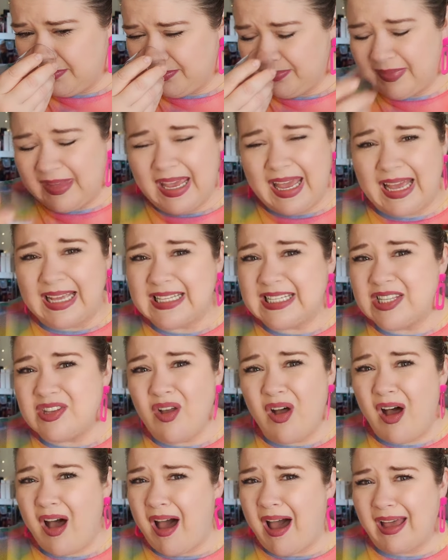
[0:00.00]
Yeah, it's
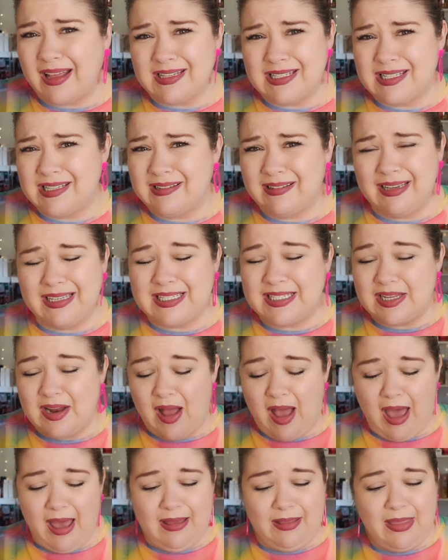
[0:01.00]
not, it's
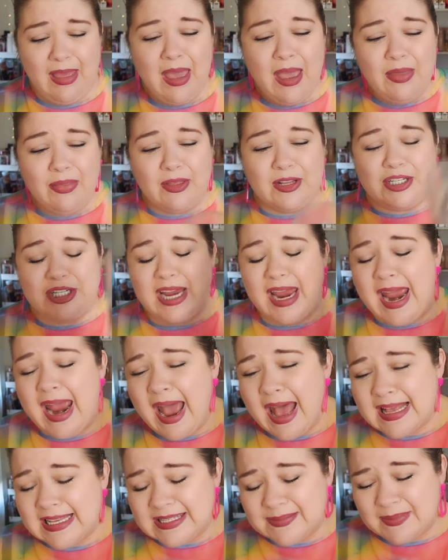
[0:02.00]
not. The
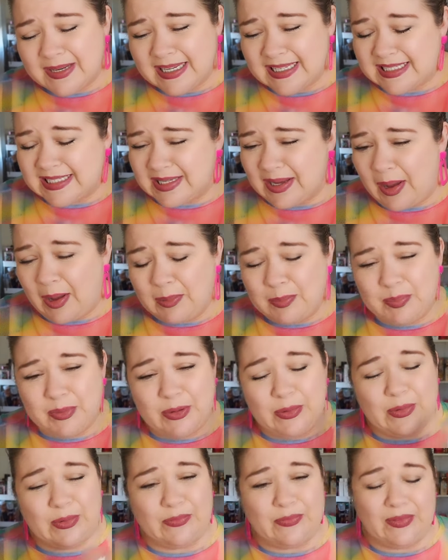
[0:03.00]
jasmine is done
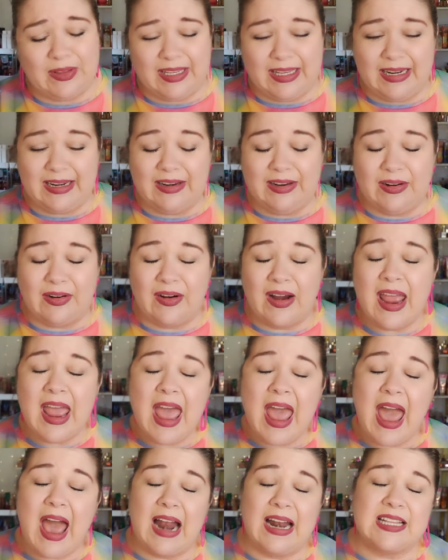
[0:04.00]
beautifully in here
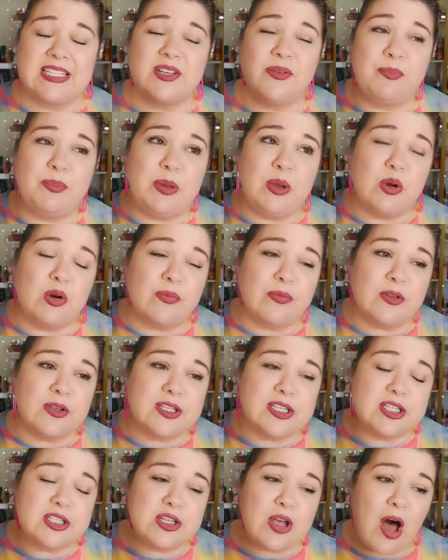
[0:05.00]
and it's a beautiful
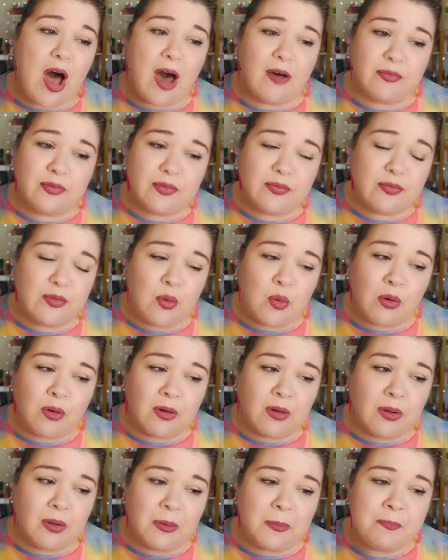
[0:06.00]
soft
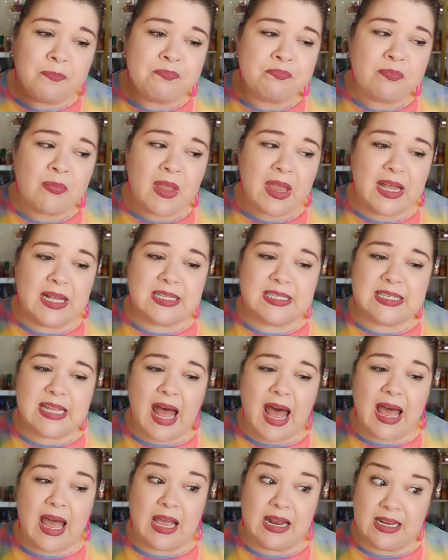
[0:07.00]
floral. It's
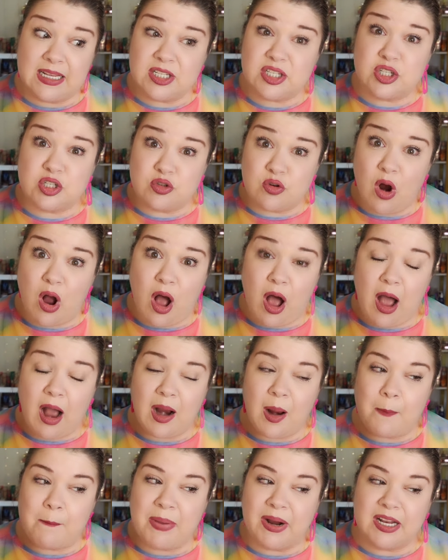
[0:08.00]
not, it is
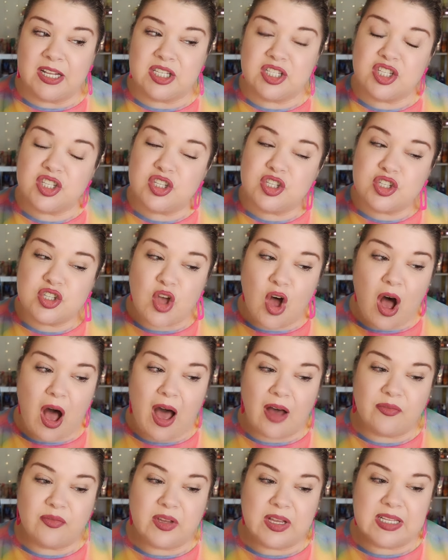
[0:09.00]
strong, but it's
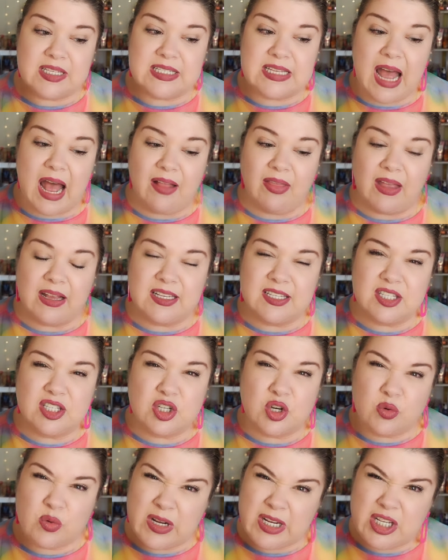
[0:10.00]
soft. It's not like
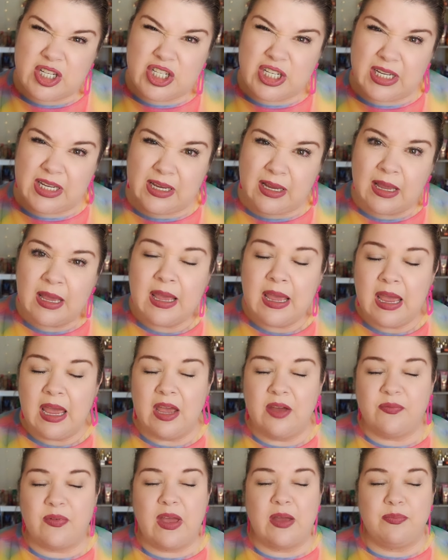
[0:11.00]
screechy,
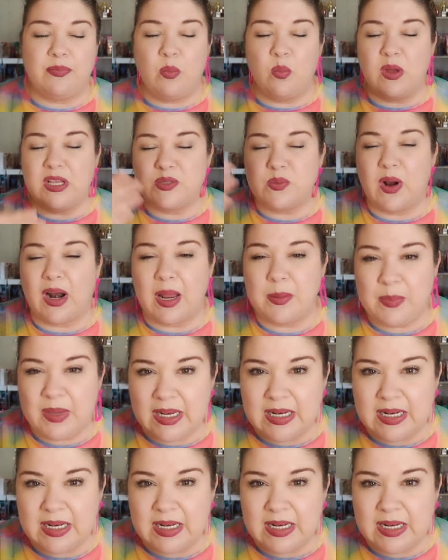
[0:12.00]
if it is what I